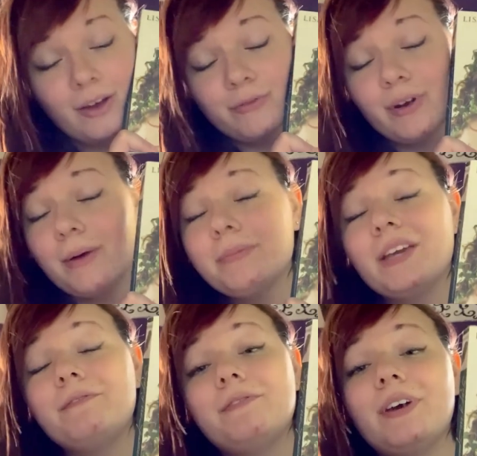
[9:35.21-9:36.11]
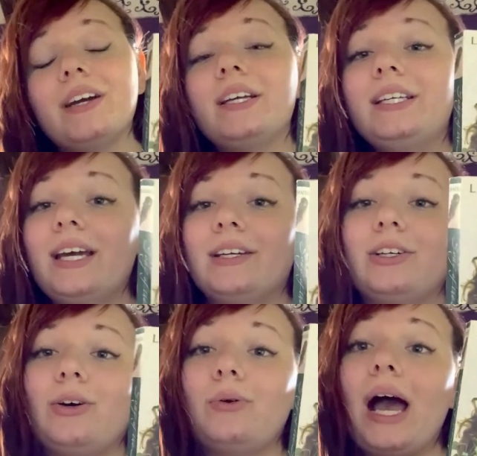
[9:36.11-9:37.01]
From the very
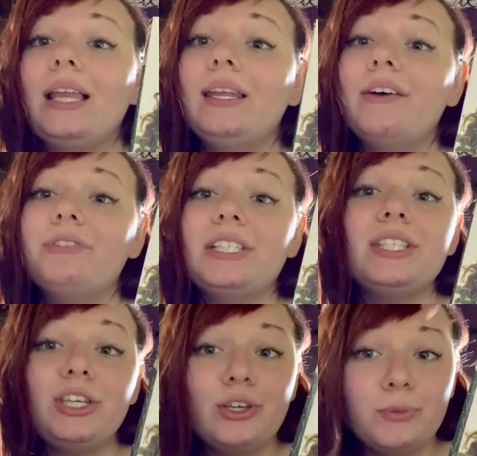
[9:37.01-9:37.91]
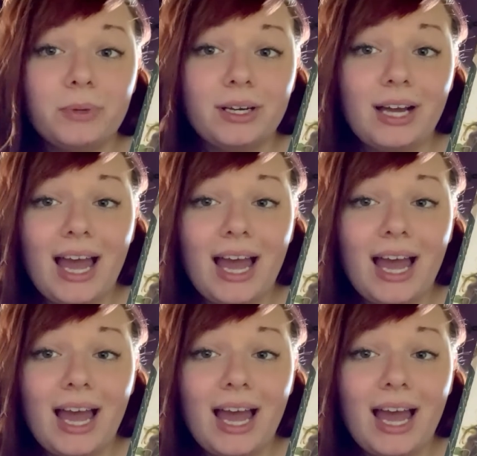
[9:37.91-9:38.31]
get-go, I loved his humor.